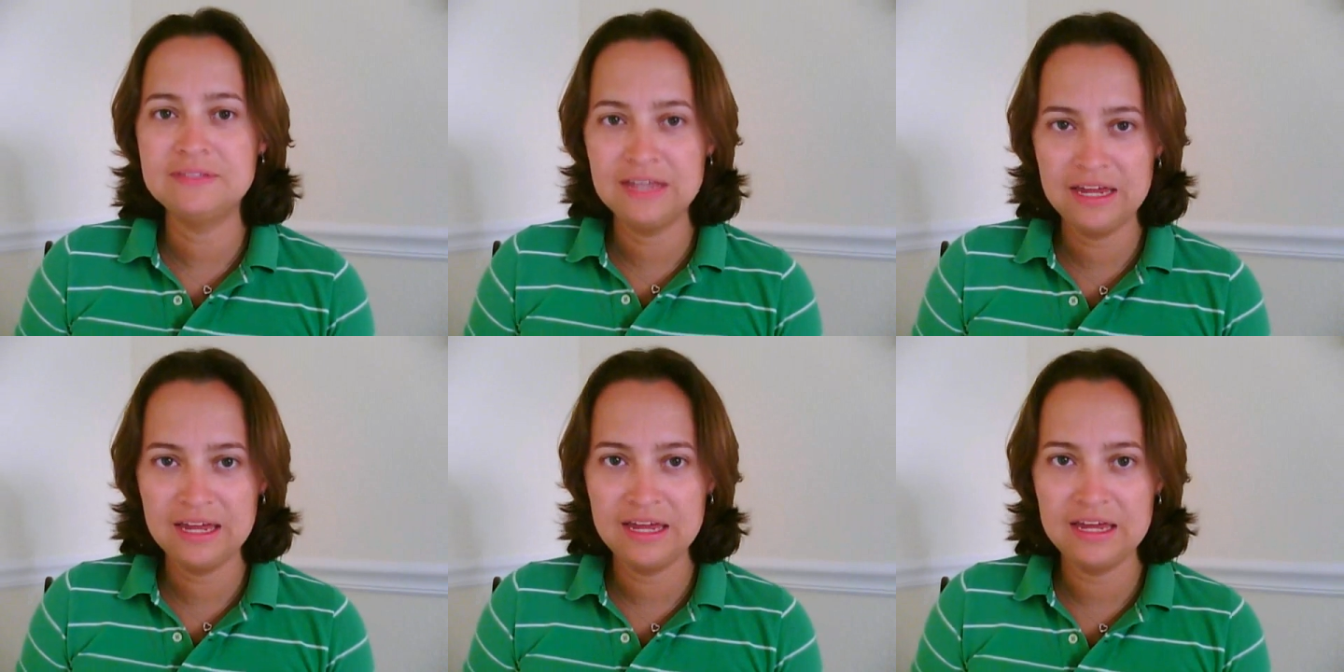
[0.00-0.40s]

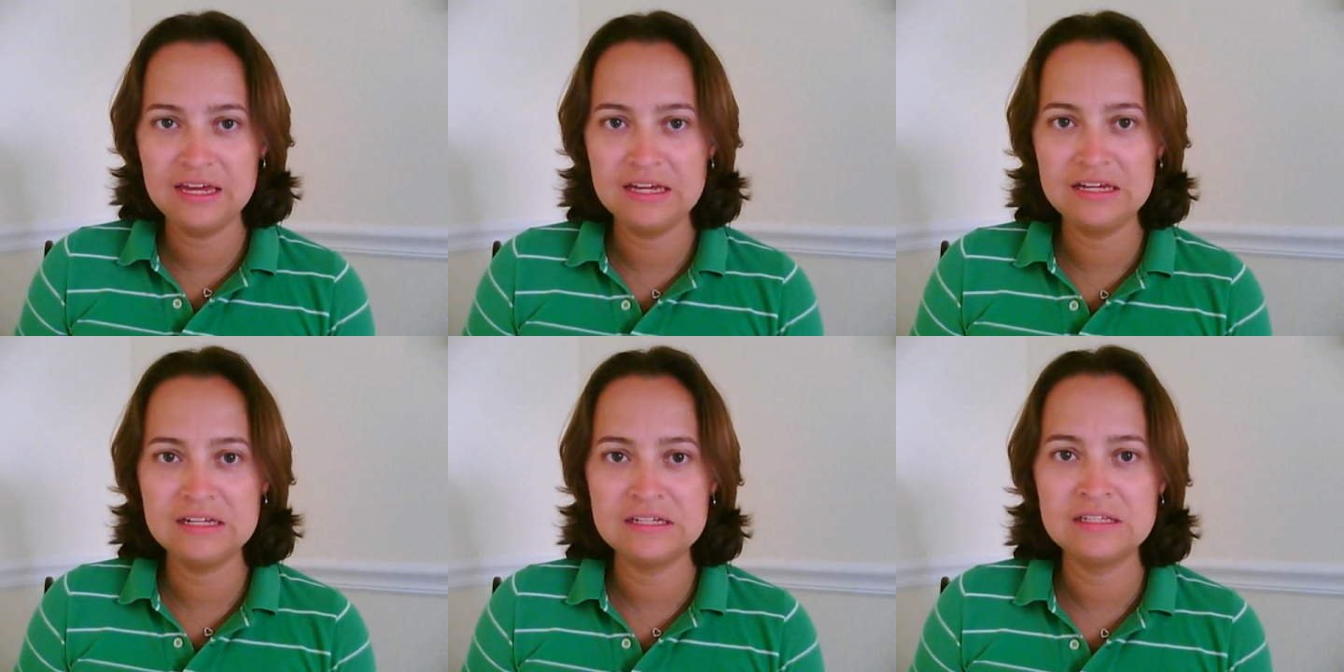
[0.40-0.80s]

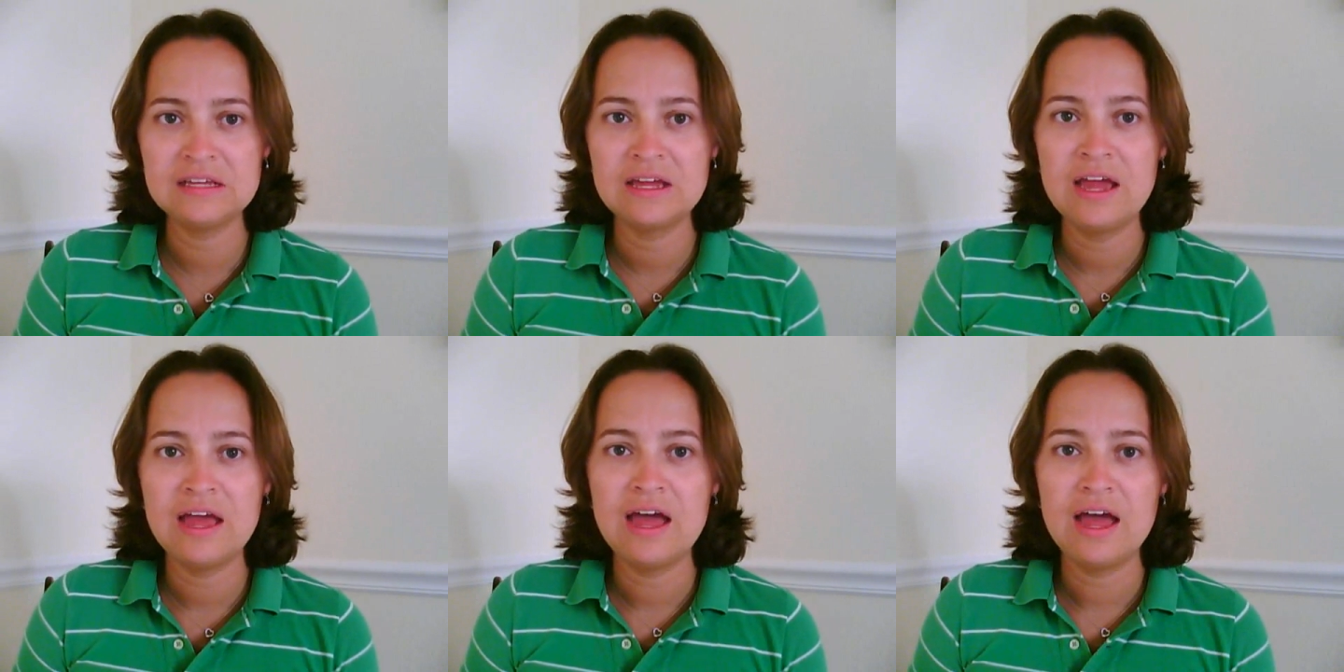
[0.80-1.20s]
days
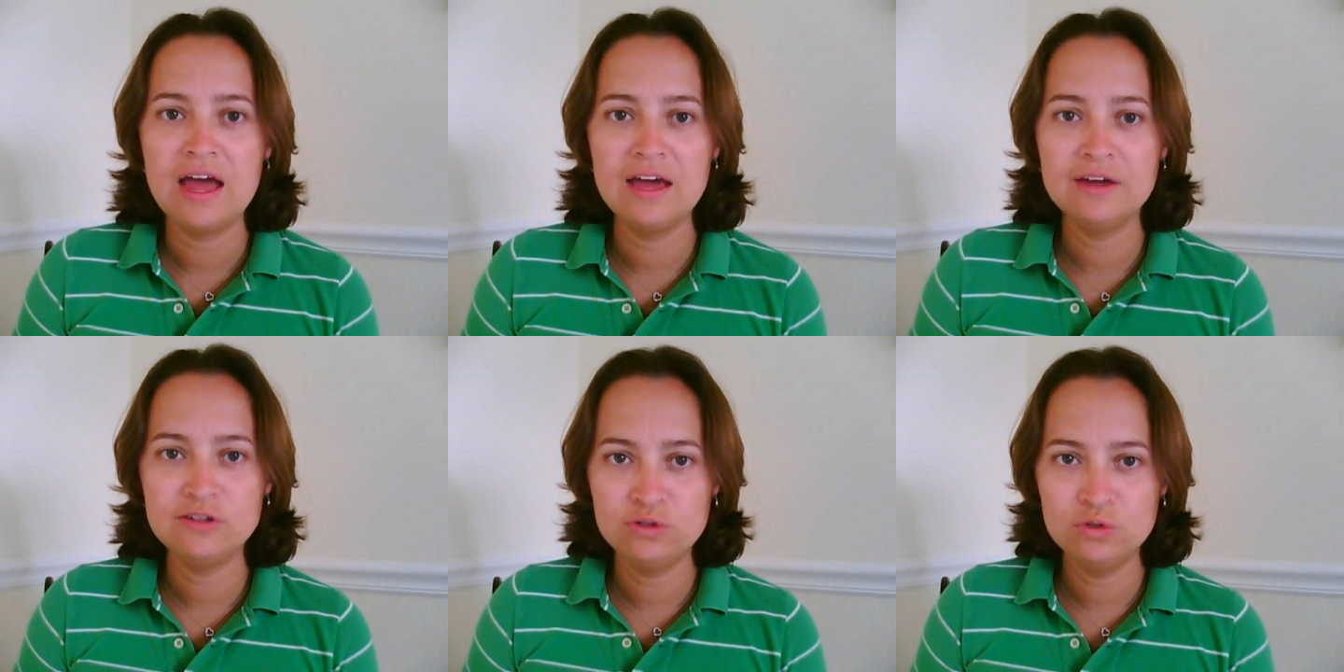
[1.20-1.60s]

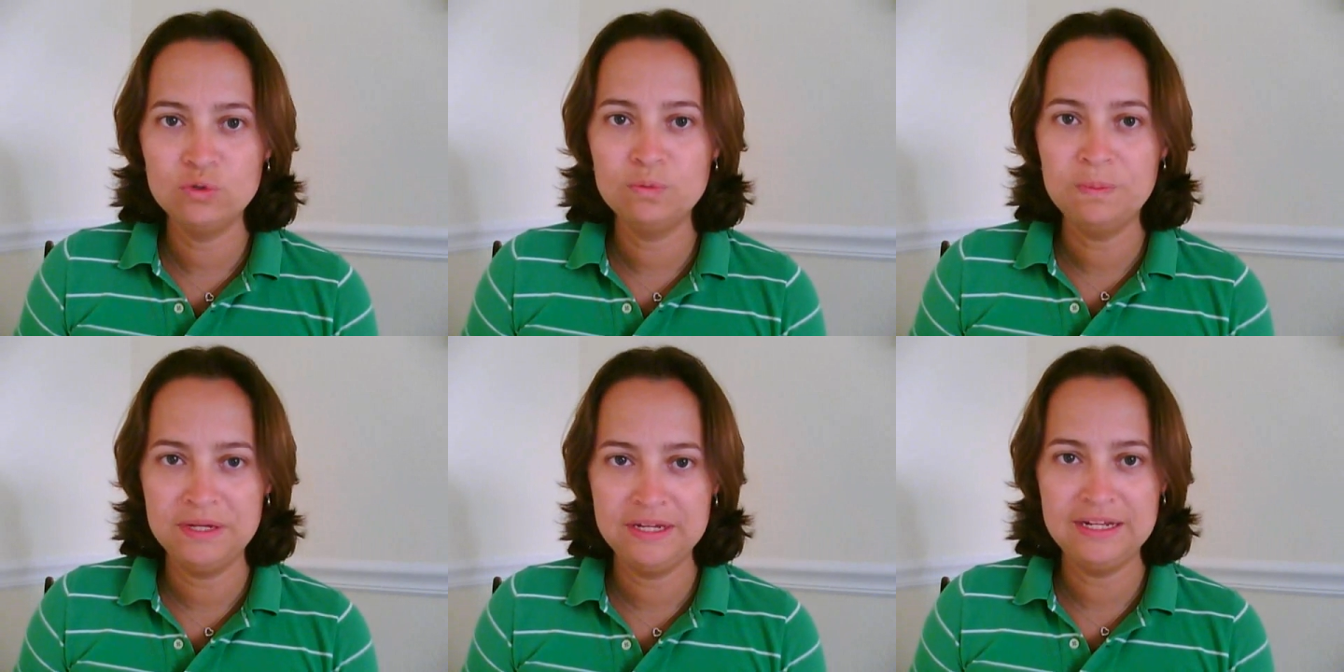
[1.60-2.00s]
I
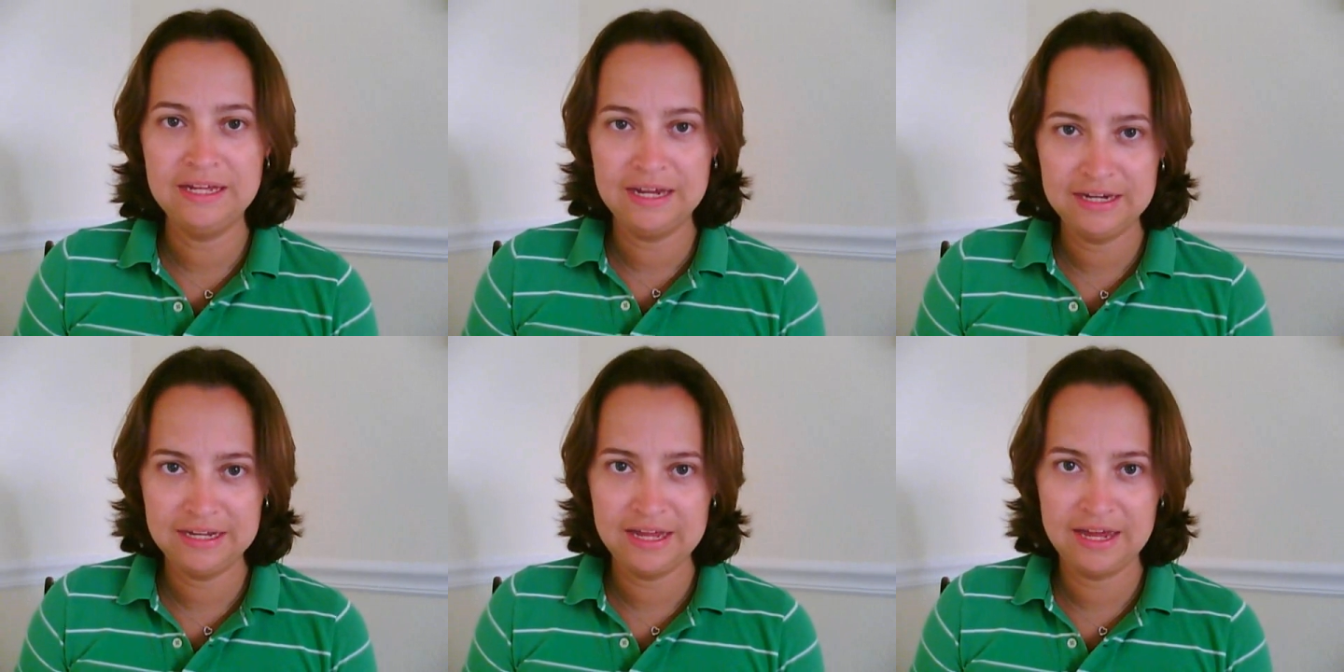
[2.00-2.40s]
do
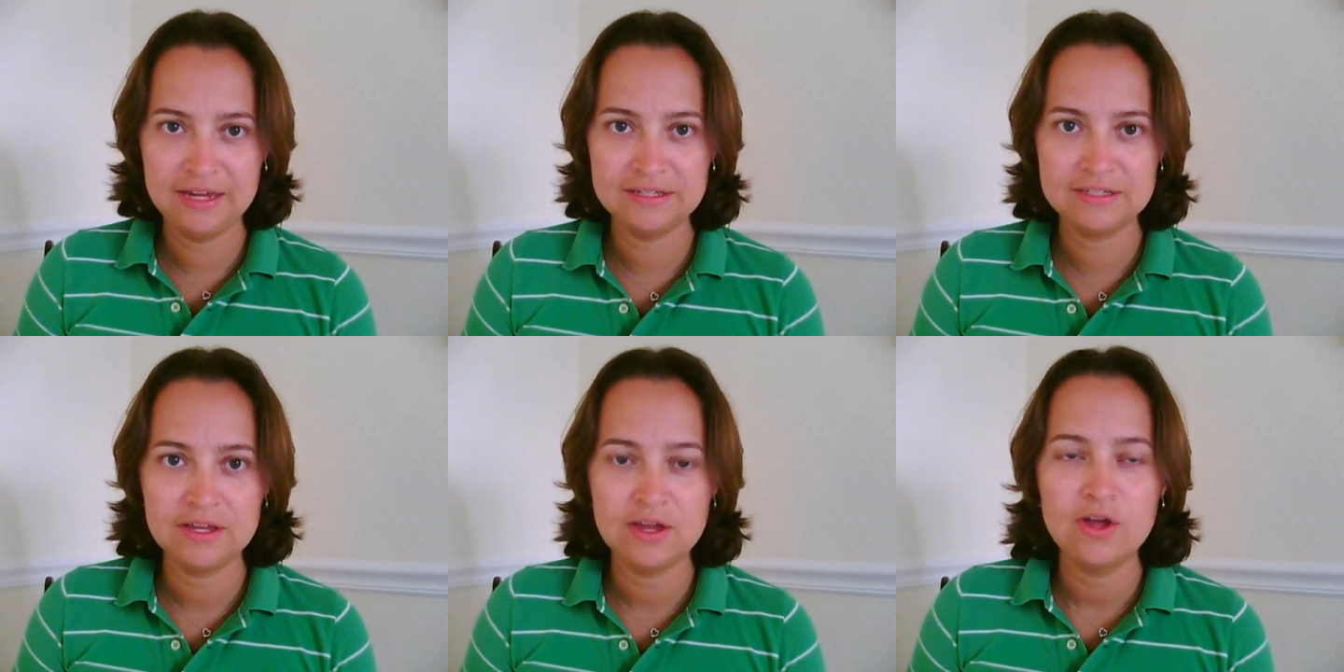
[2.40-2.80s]
P90X.